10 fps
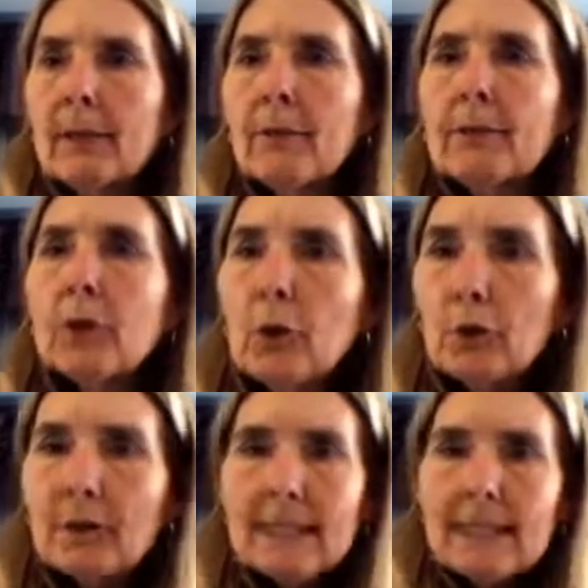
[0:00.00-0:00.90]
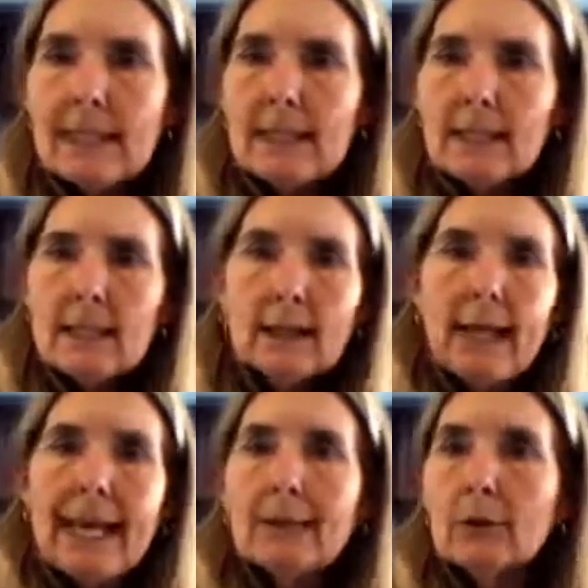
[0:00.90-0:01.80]
a few visits
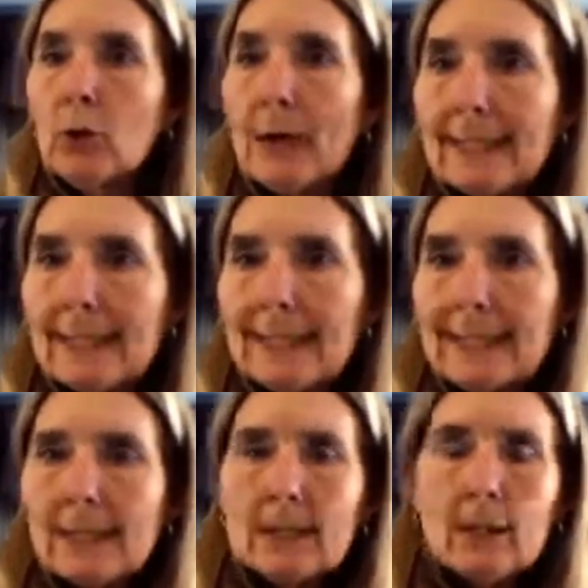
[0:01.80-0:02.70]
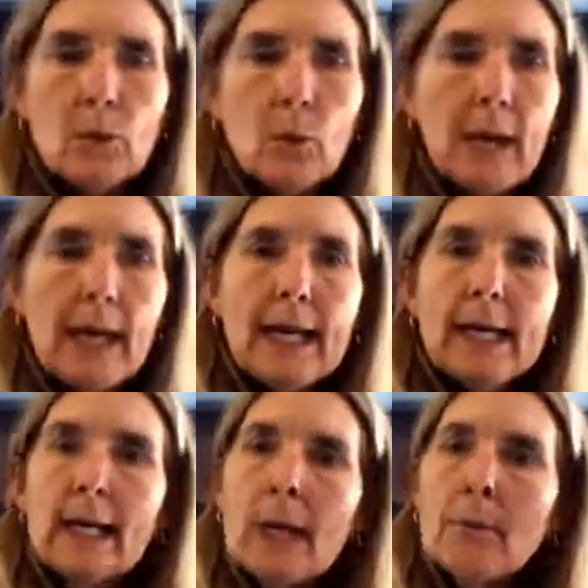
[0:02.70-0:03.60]
at great distances away,
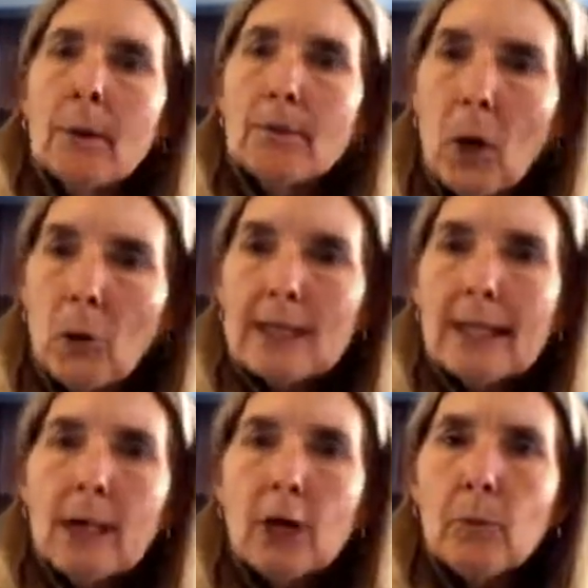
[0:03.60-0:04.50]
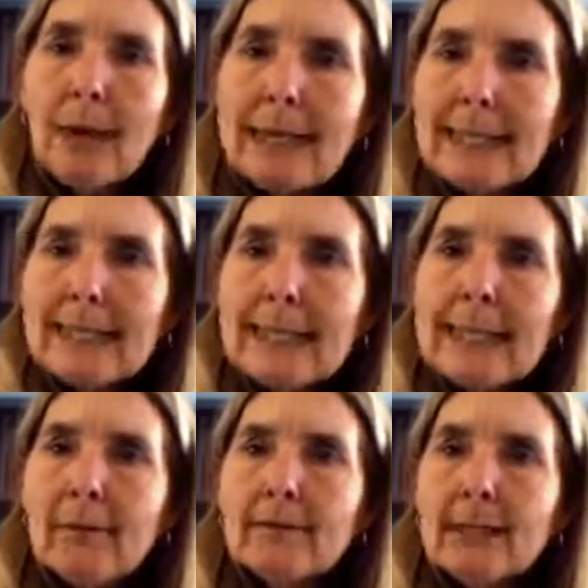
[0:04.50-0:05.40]
but mostly our residents
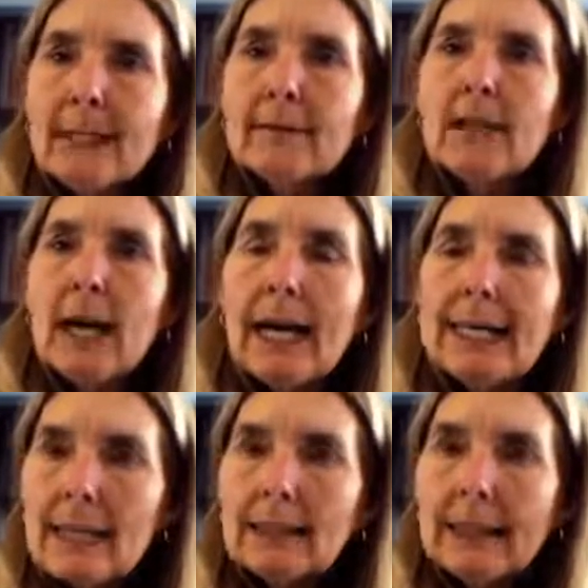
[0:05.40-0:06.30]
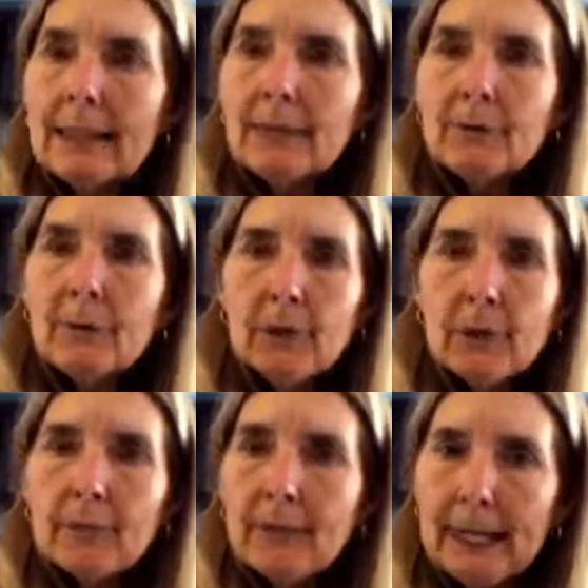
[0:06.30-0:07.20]
have lived isolated from
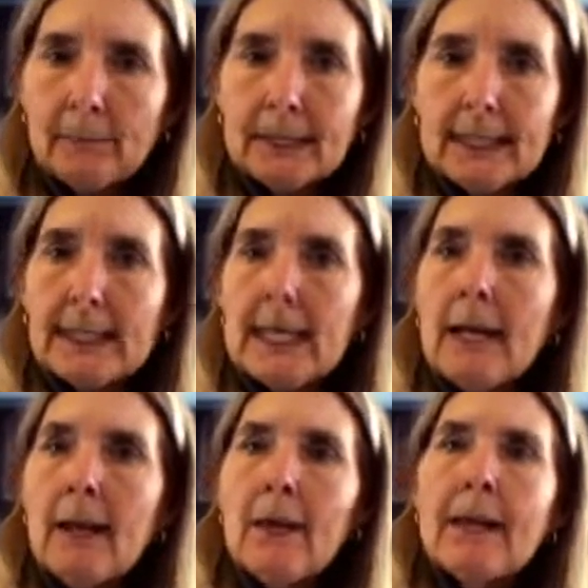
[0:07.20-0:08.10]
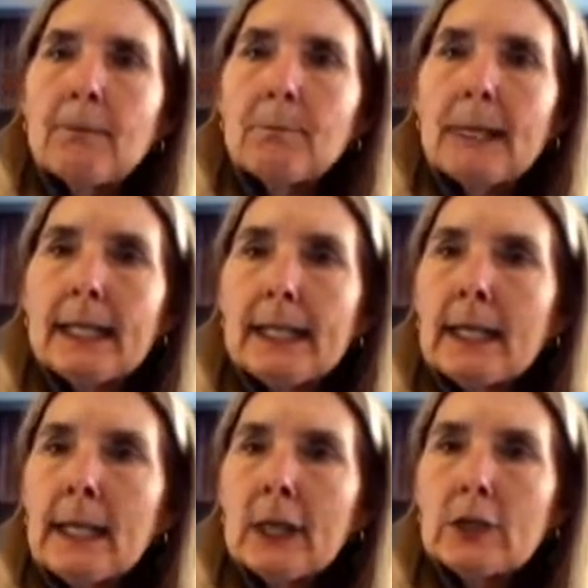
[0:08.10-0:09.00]
their families. They've been
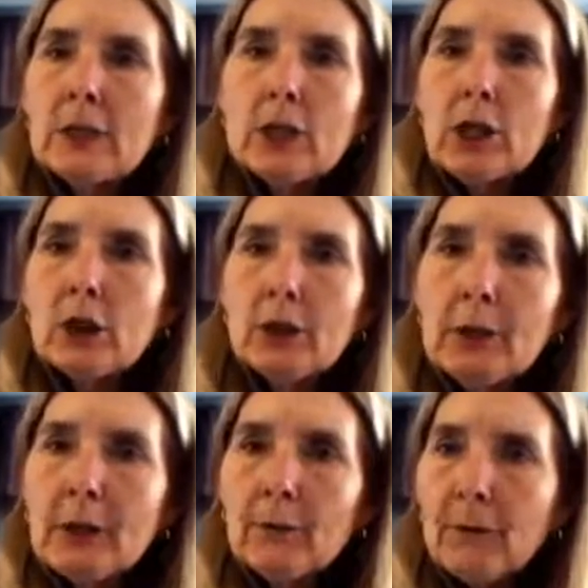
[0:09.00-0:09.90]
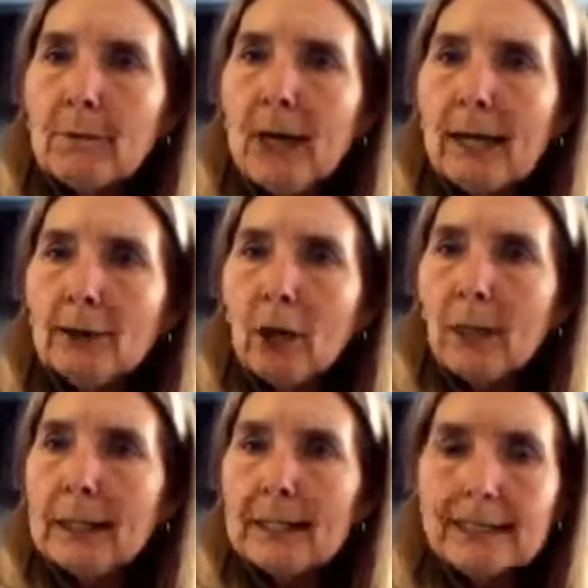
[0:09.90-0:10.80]
secluded from not
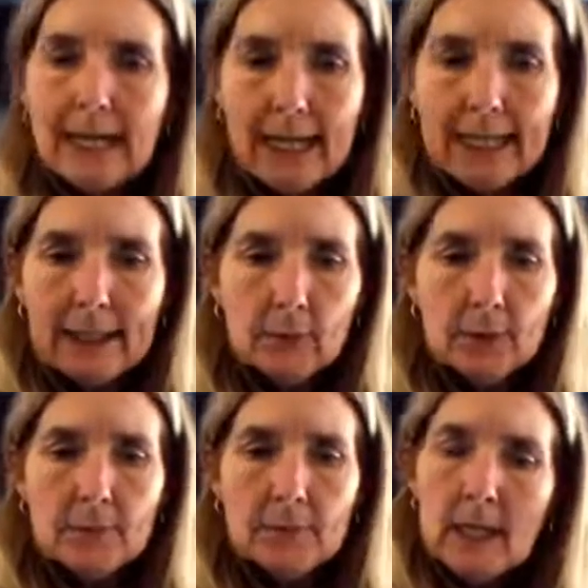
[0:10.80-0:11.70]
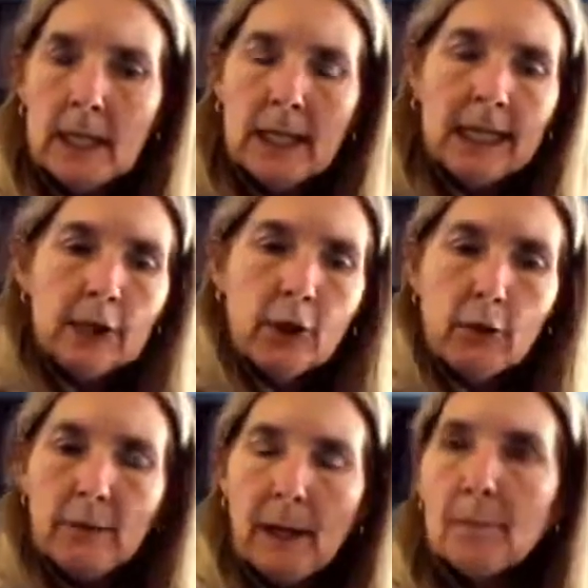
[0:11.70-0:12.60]
going to dining rooms. In
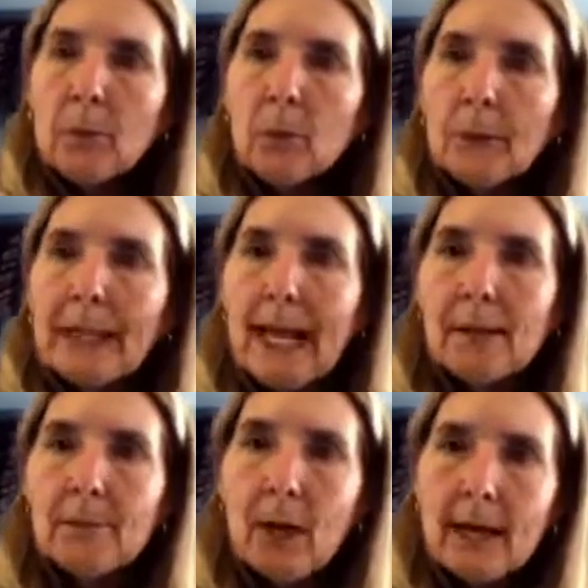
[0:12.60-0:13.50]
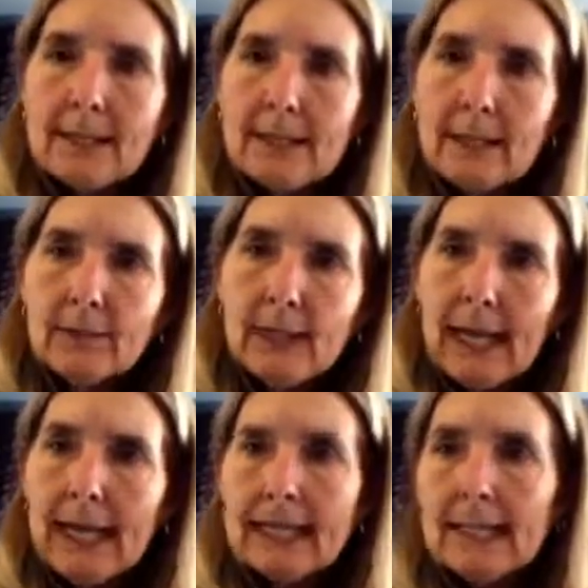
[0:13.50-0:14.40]
November, we had a positive
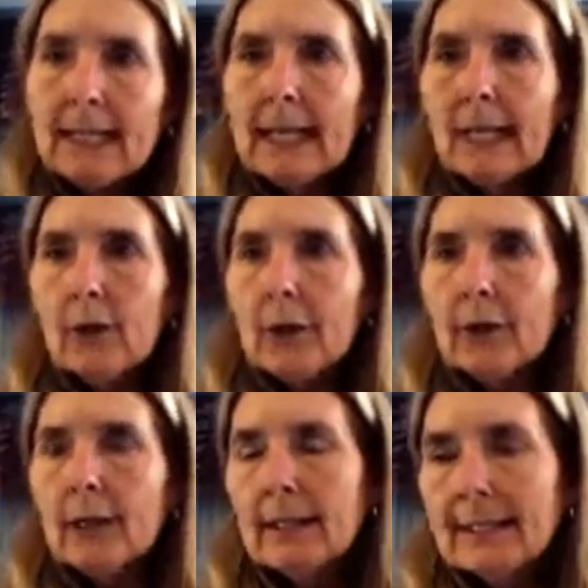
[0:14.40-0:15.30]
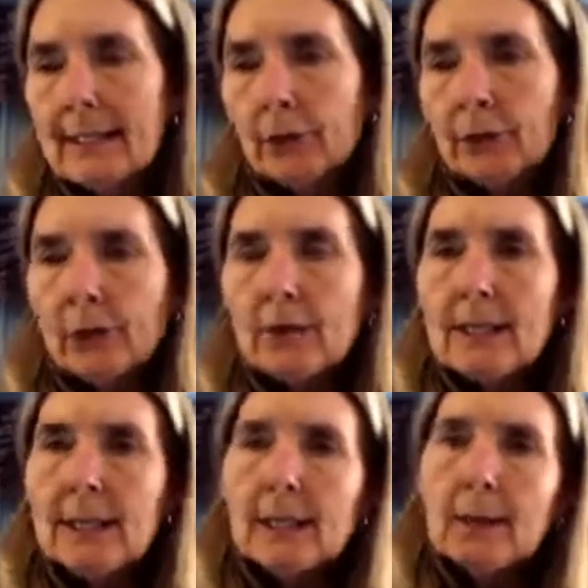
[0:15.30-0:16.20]
case in our skilled
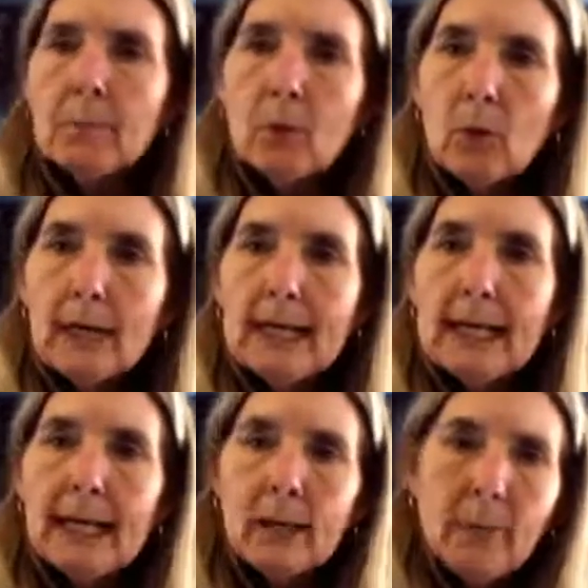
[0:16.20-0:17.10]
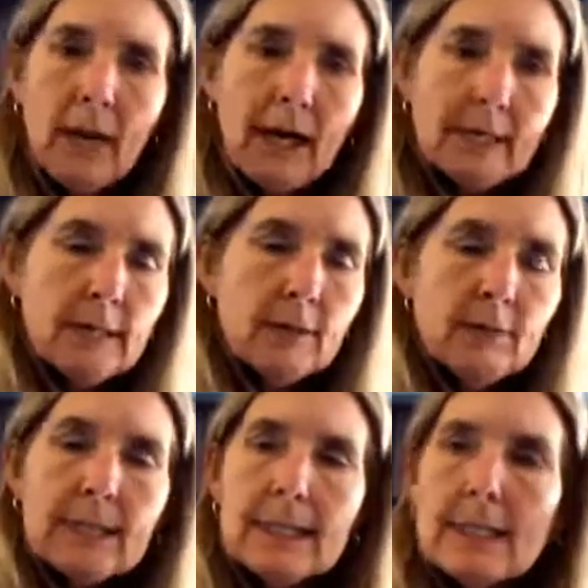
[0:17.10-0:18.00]
nursing employee and a positive
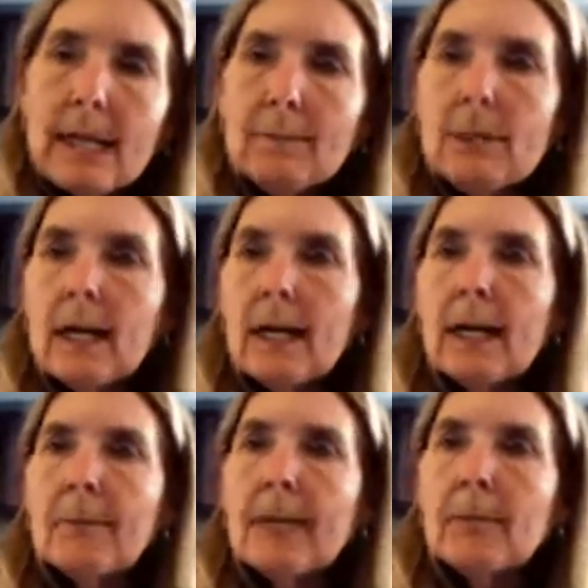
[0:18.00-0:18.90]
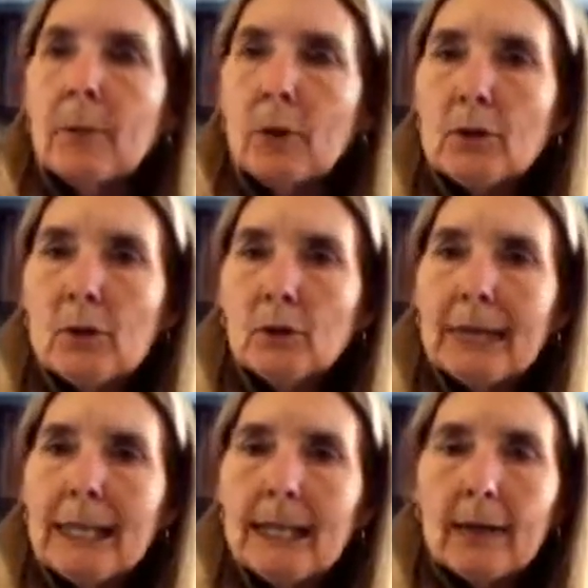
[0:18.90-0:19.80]
at the same time in personal
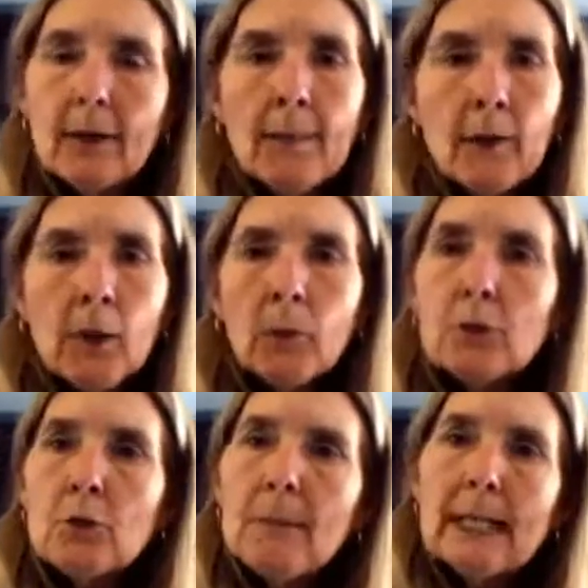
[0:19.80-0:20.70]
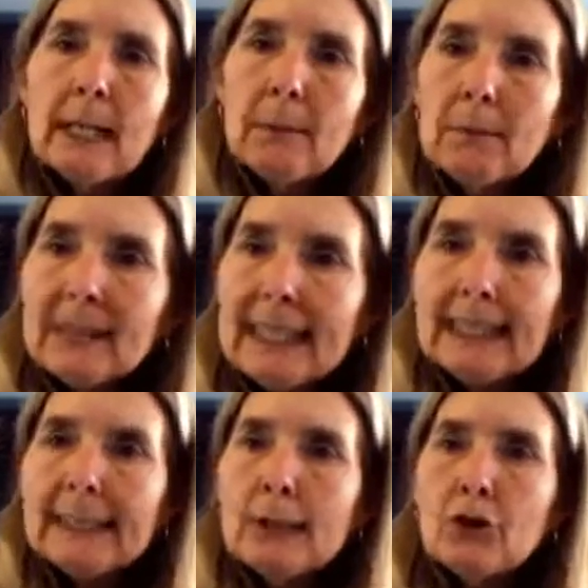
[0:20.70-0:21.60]
care, which meant
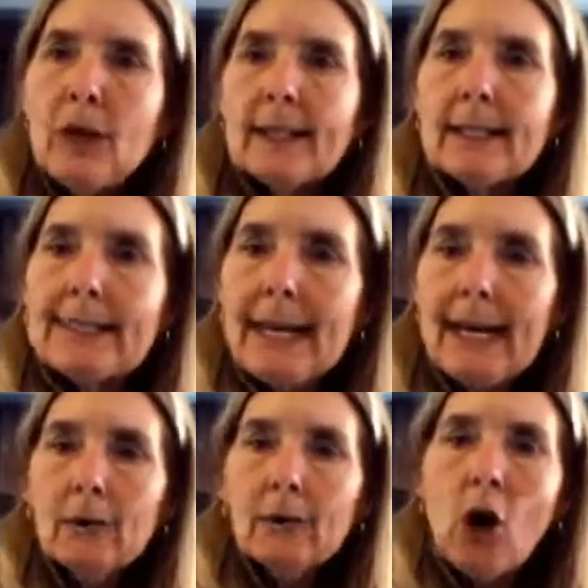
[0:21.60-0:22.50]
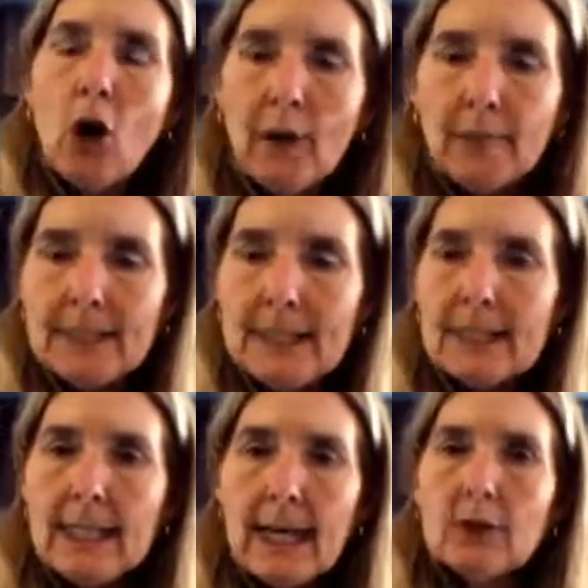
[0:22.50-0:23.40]
completely shutting down all
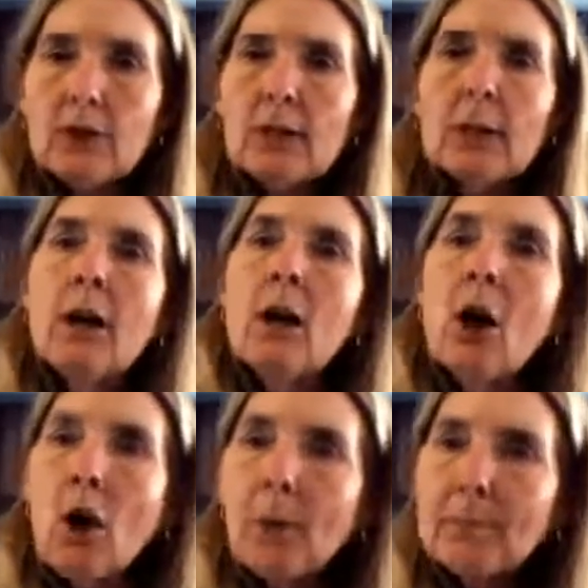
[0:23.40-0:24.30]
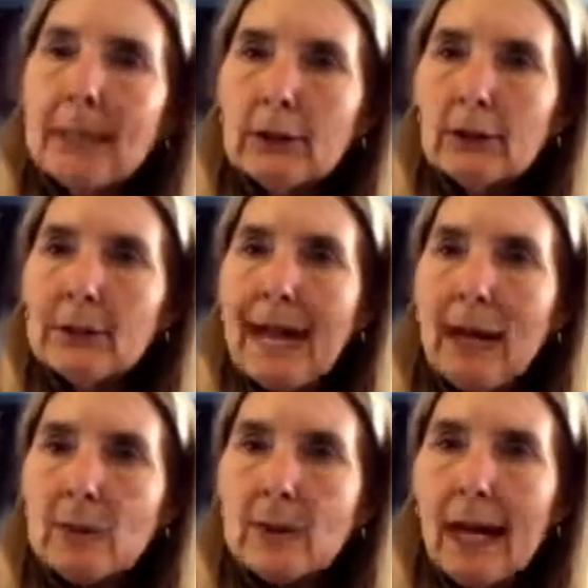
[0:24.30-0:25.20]
visitation, all meals
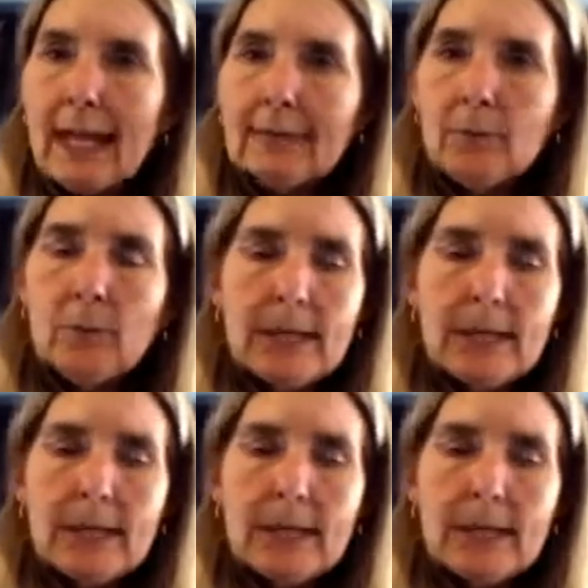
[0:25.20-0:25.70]
outside of a